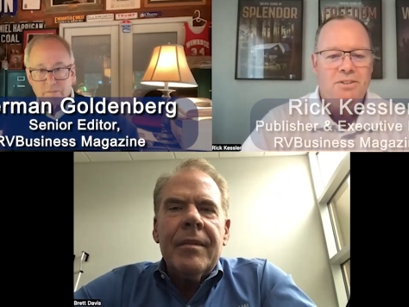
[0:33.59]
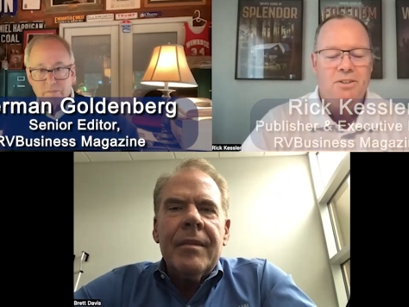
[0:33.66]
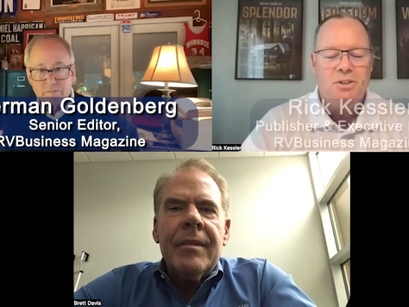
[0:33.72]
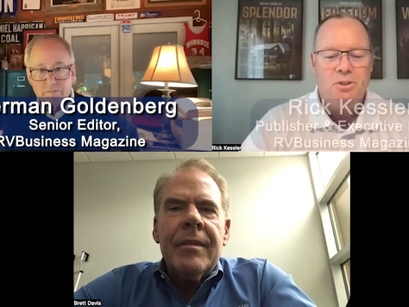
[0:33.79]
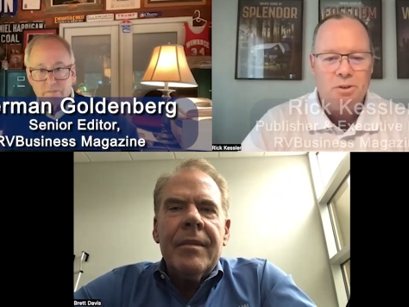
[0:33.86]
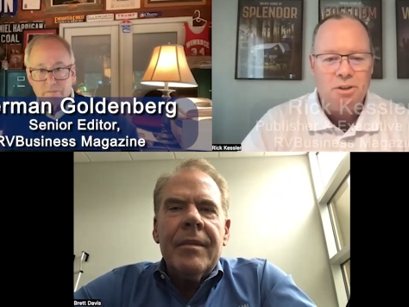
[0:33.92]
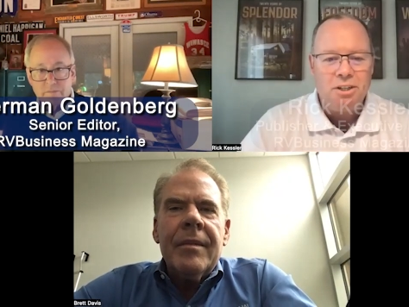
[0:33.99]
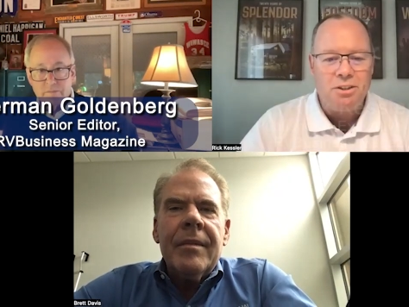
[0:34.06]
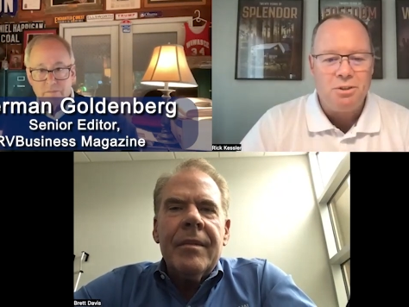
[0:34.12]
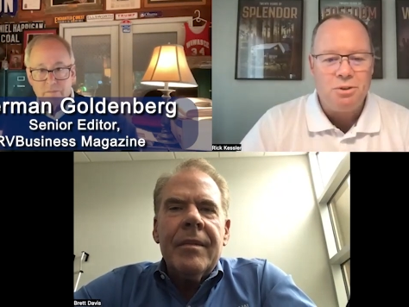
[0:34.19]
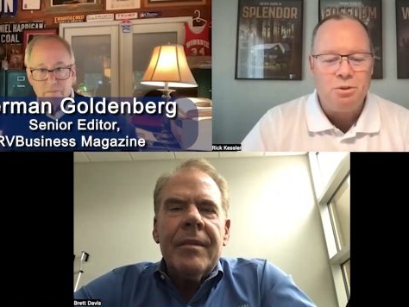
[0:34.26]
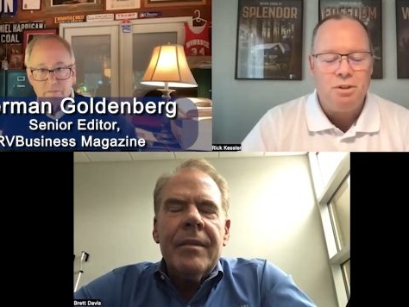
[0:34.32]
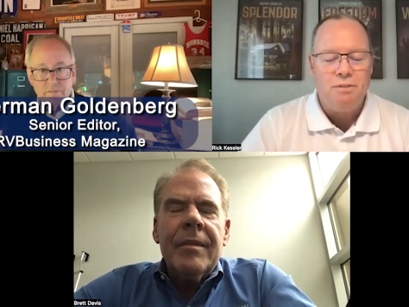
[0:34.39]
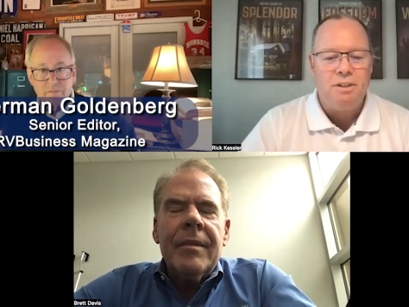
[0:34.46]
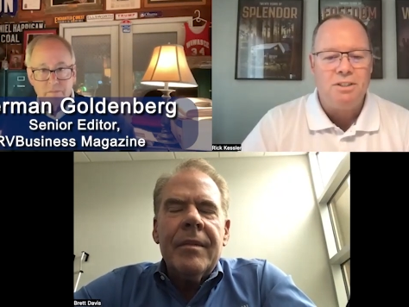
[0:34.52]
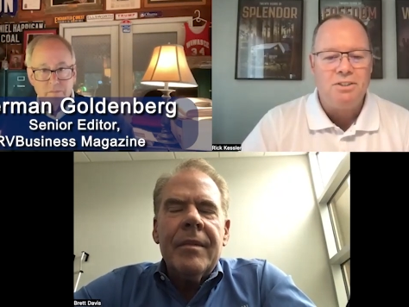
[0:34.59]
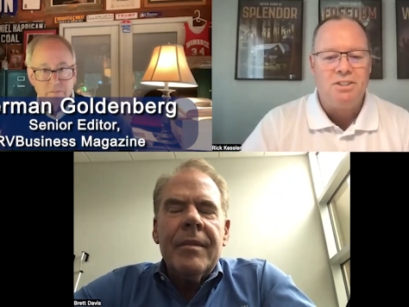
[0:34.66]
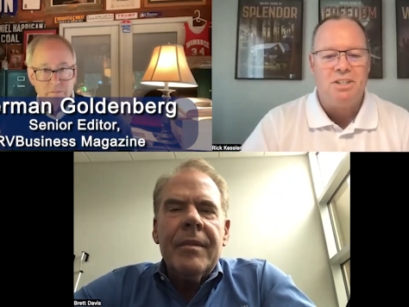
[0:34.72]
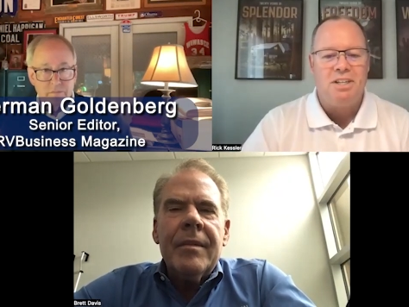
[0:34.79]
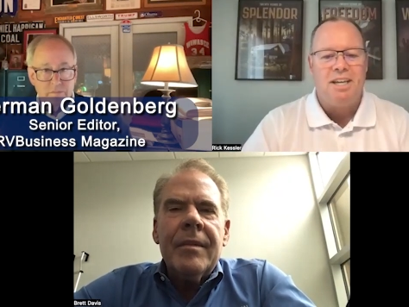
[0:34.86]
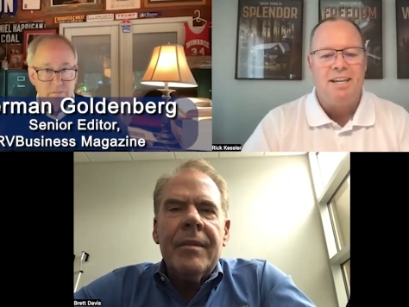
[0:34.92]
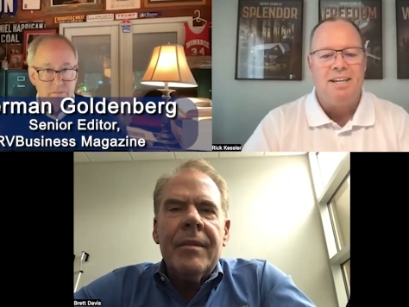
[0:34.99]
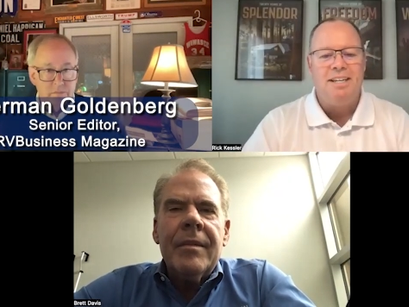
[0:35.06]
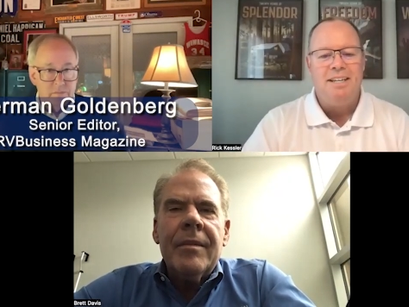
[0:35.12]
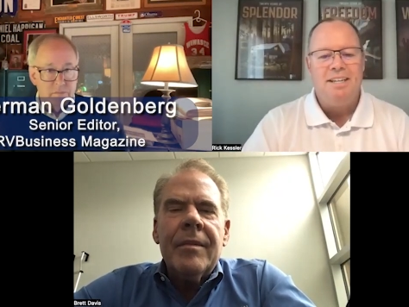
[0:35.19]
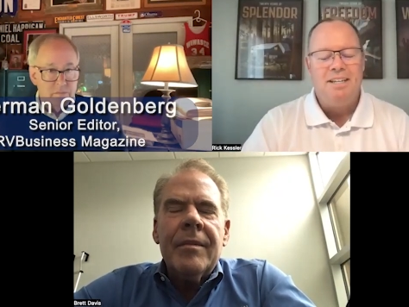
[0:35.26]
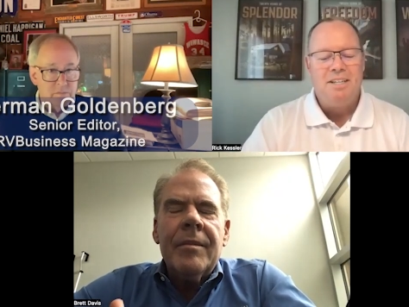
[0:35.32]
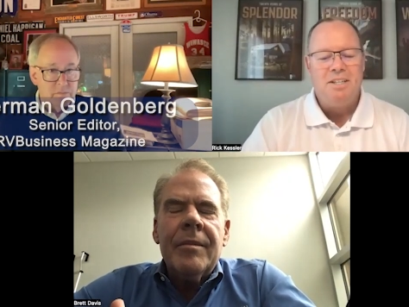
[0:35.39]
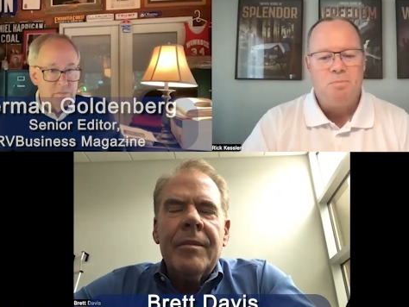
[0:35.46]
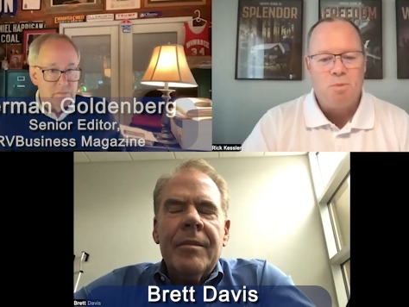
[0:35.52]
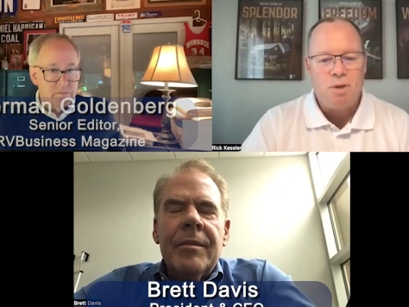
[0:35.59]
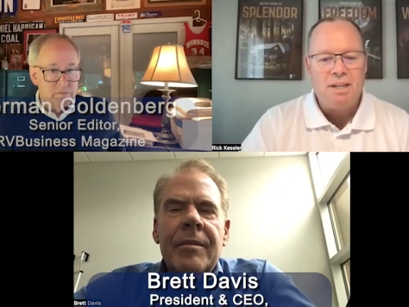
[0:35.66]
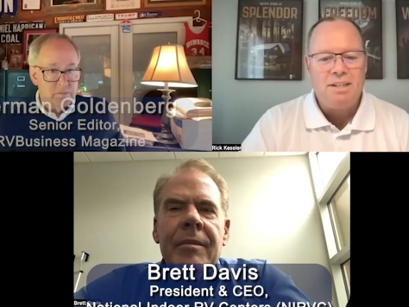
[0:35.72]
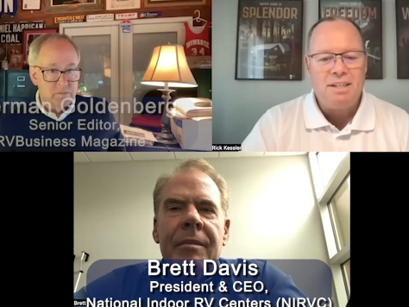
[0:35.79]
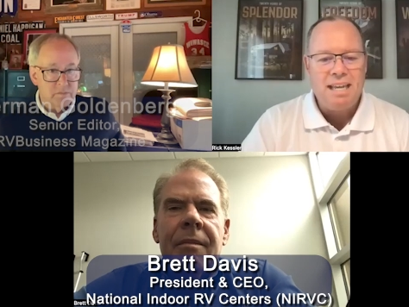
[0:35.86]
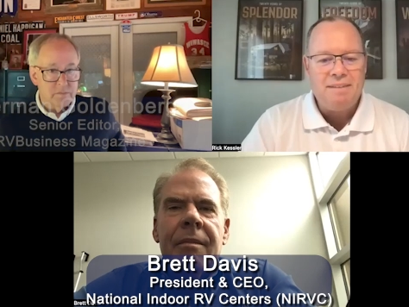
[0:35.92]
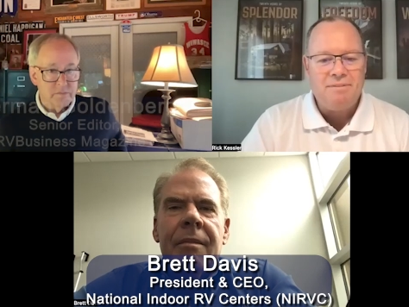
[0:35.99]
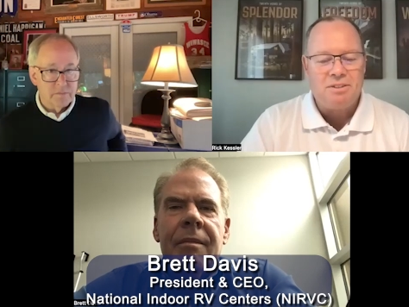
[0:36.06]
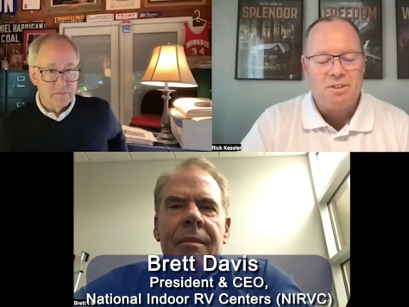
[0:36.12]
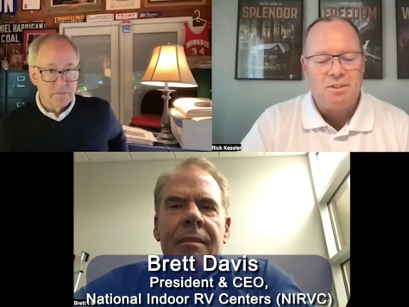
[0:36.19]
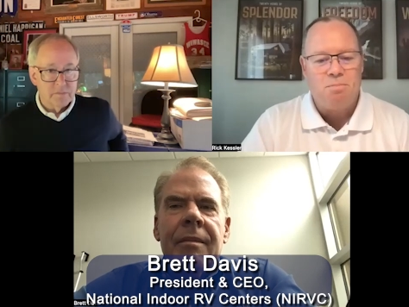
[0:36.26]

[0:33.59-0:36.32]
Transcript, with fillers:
Speaker 1: and joining the two of us today is Brett Davis.